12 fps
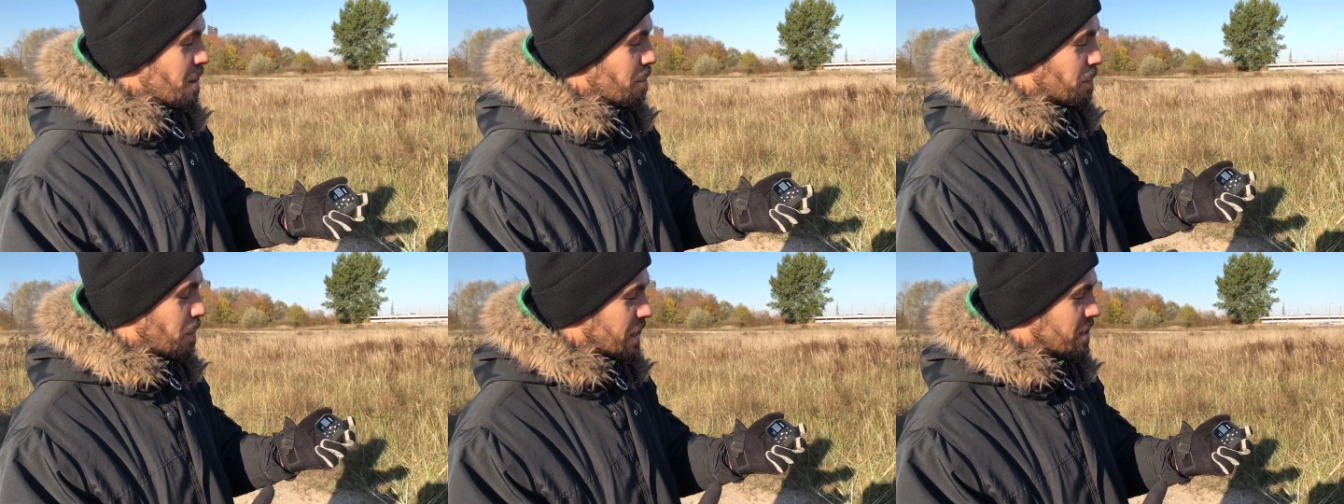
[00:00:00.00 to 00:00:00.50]

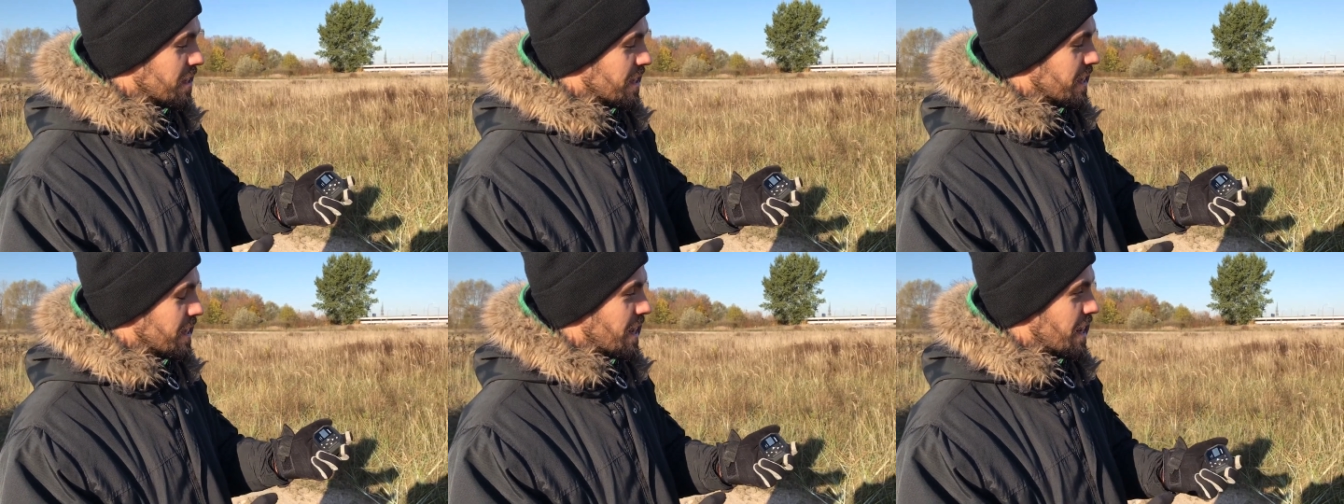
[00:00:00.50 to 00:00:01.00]
but
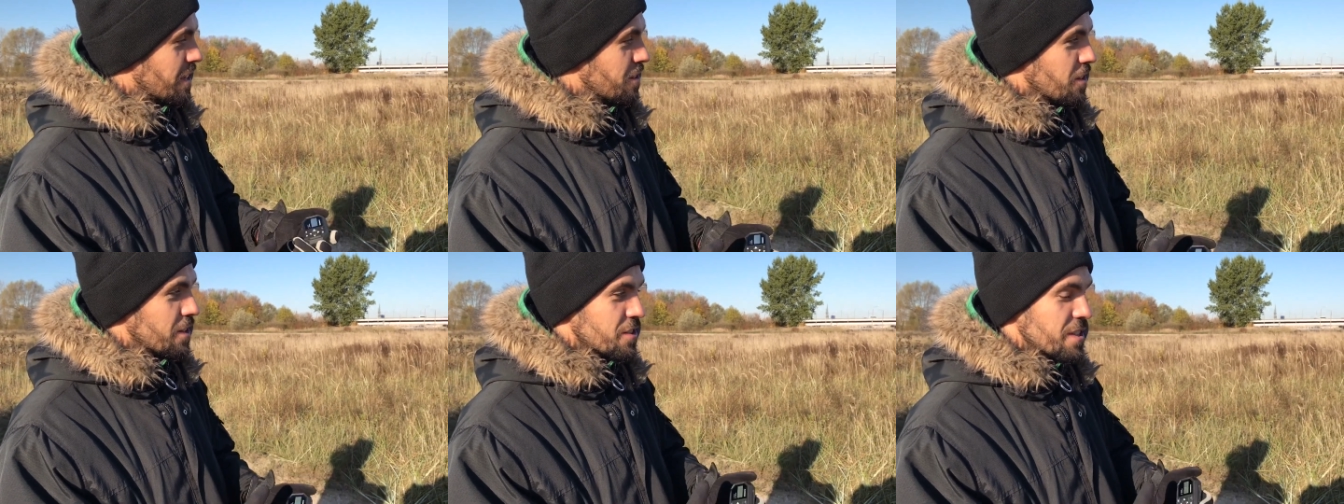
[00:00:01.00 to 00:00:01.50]
basically
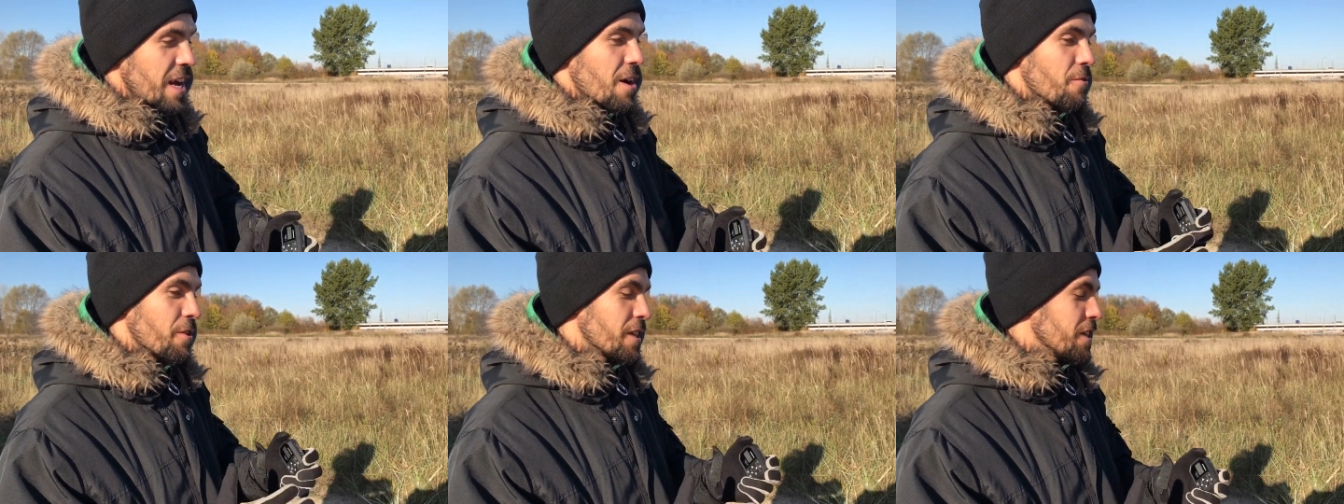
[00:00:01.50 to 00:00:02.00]
AirDog is
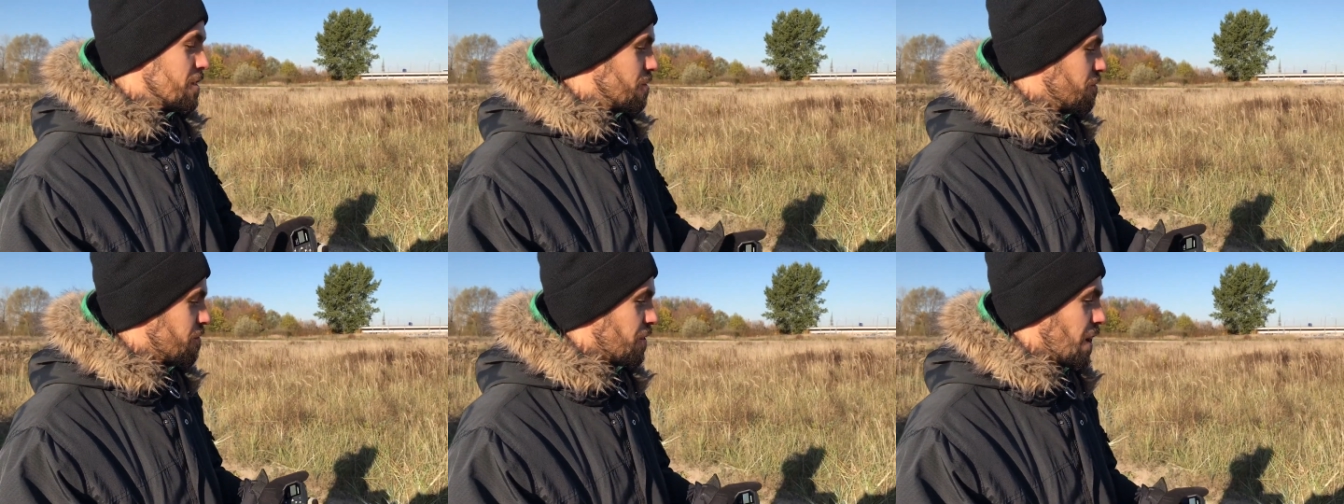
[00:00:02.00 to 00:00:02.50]
now ready
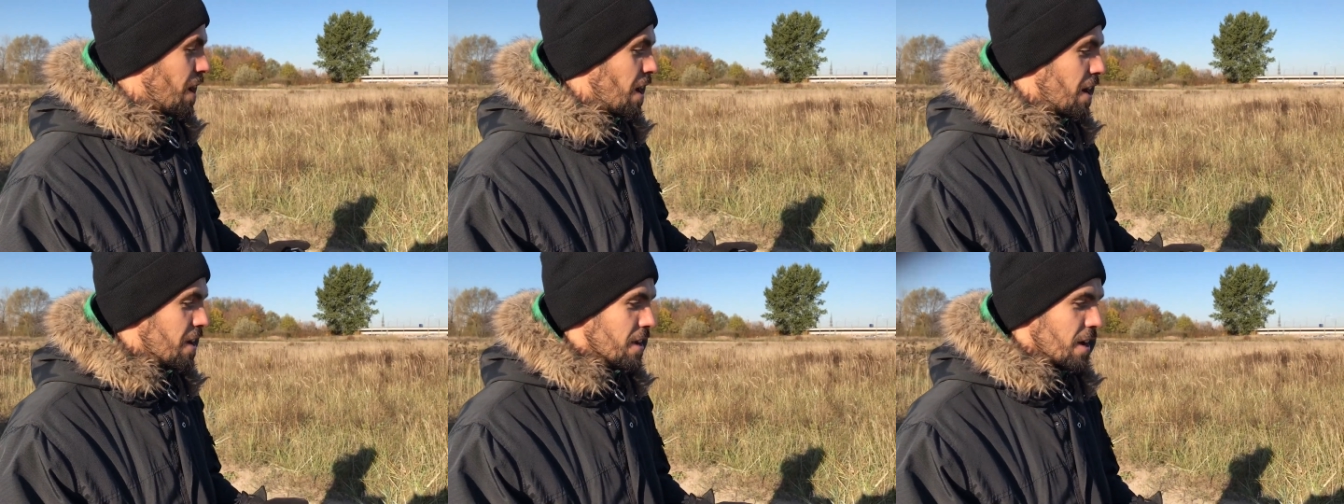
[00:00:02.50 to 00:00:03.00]
to
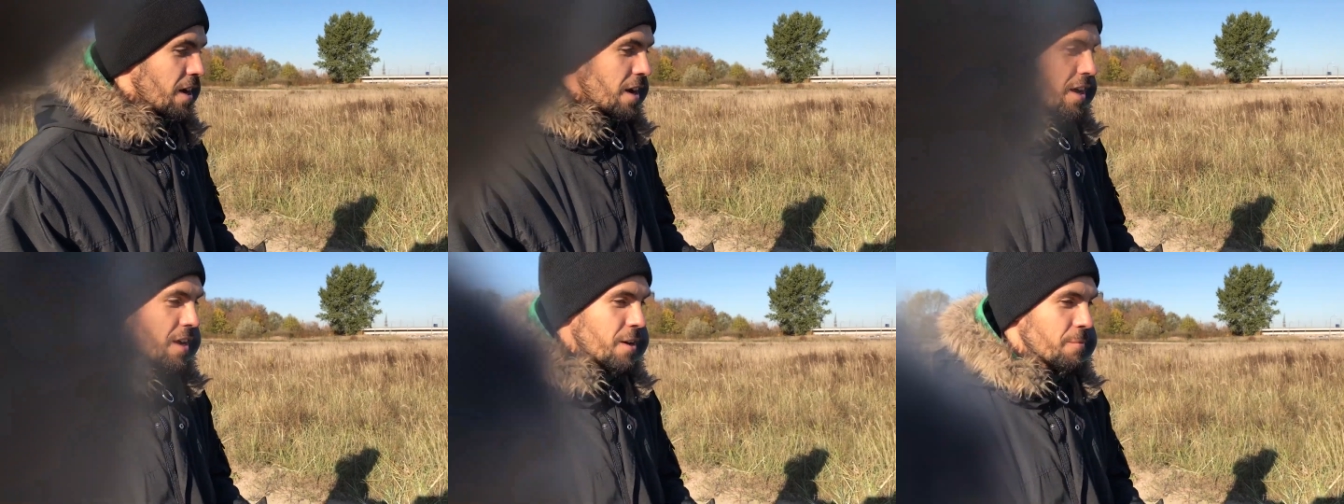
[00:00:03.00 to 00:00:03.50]
fly
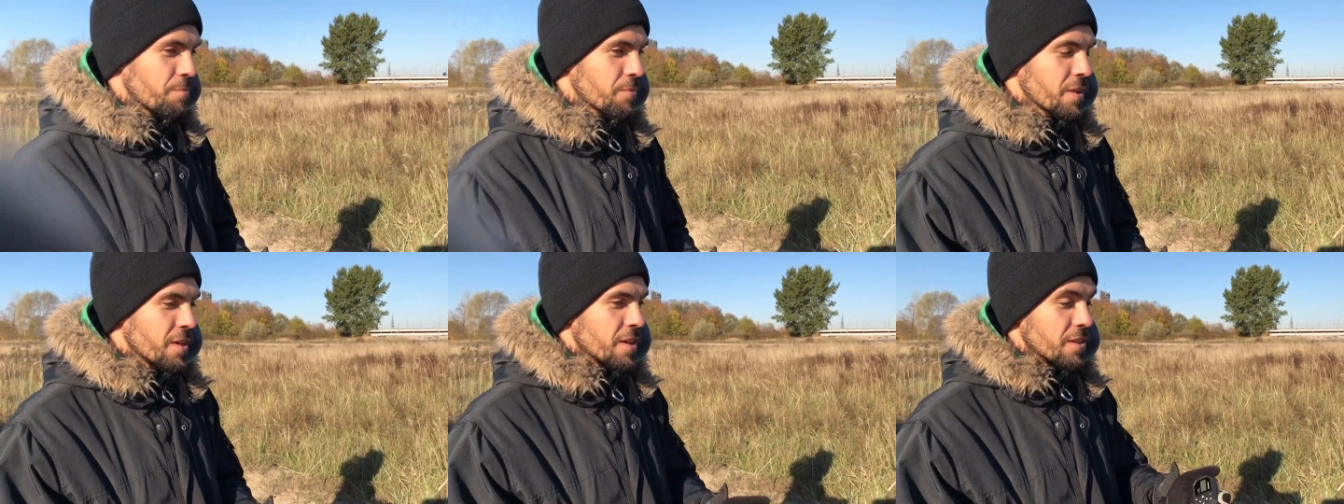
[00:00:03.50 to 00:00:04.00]

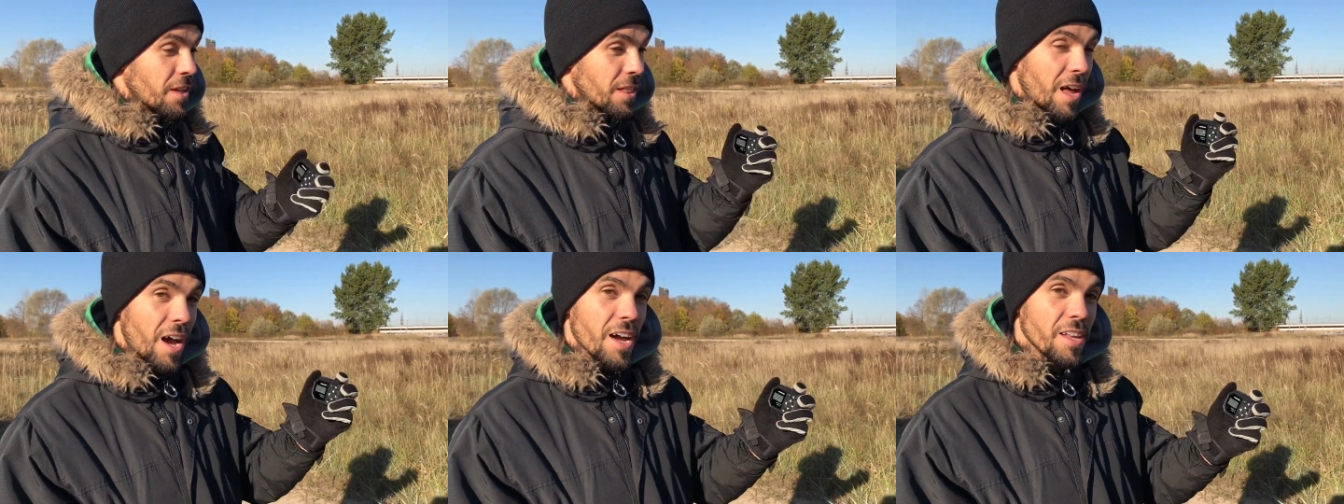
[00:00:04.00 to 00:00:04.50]
the
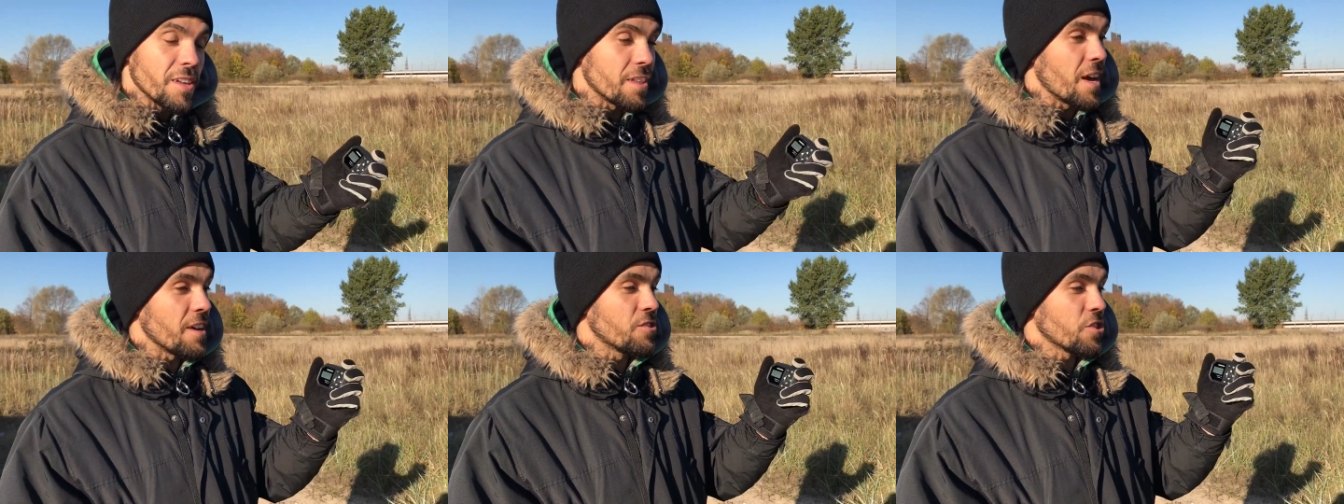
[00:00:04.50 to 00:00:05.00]
line that
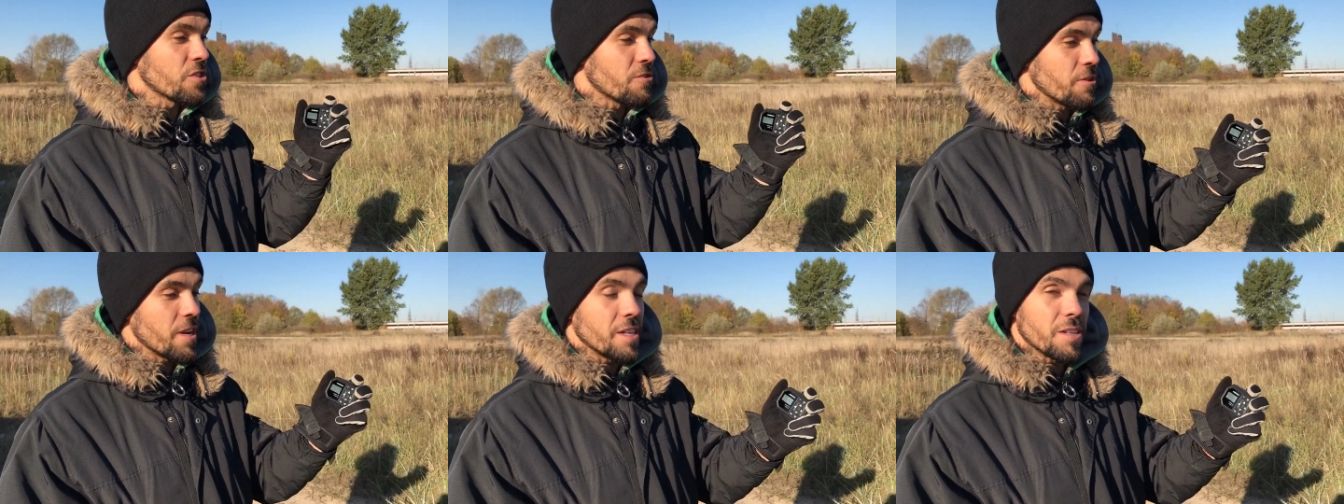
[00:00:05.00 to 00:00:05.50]
I just
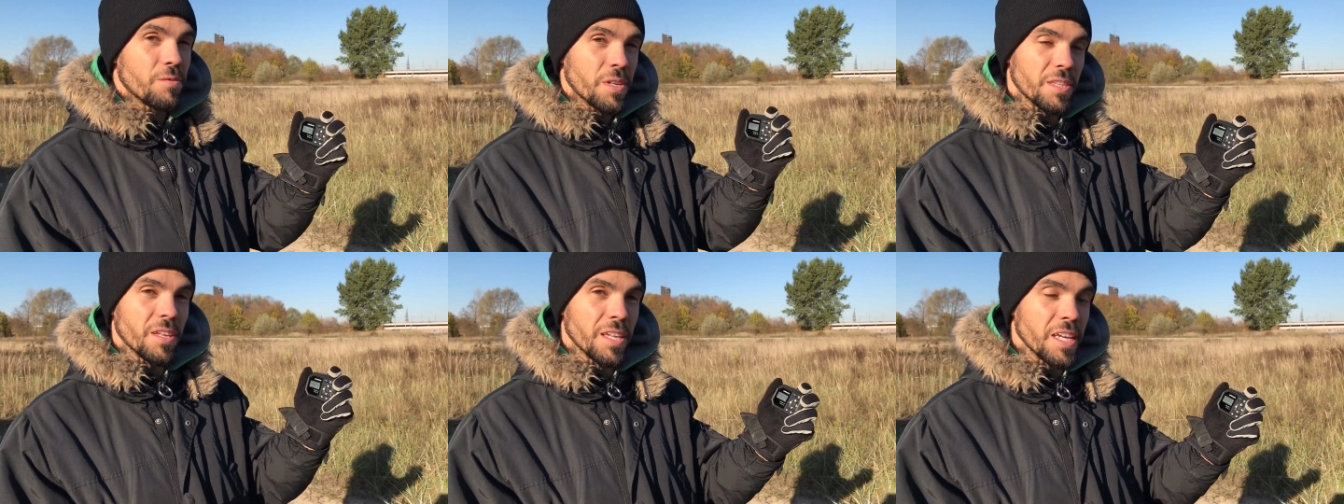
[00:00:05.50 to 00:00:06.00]
created
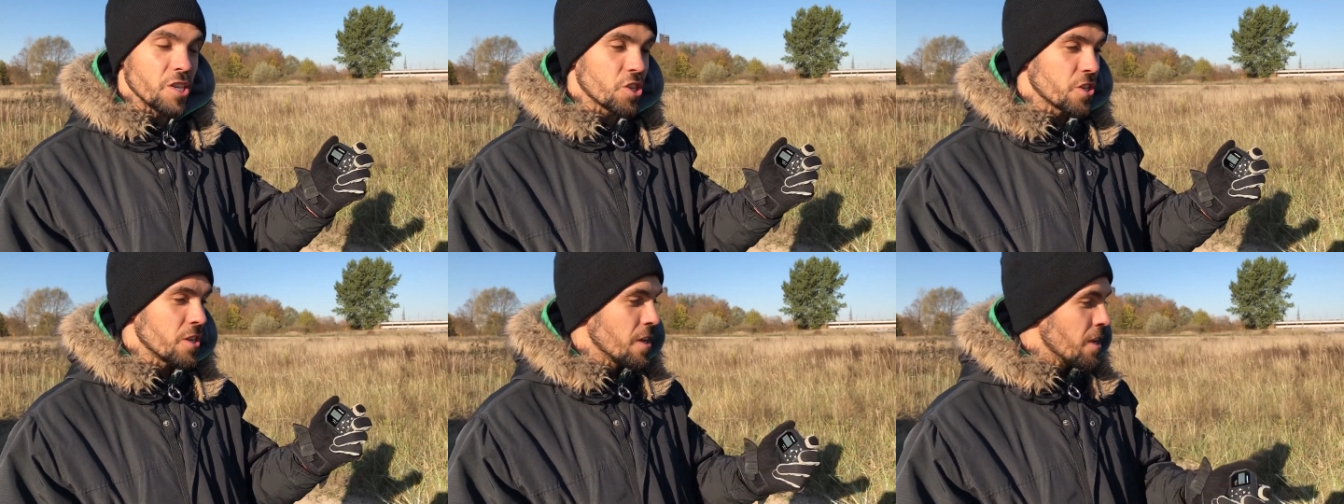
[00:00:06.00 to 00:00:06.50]
with the leash.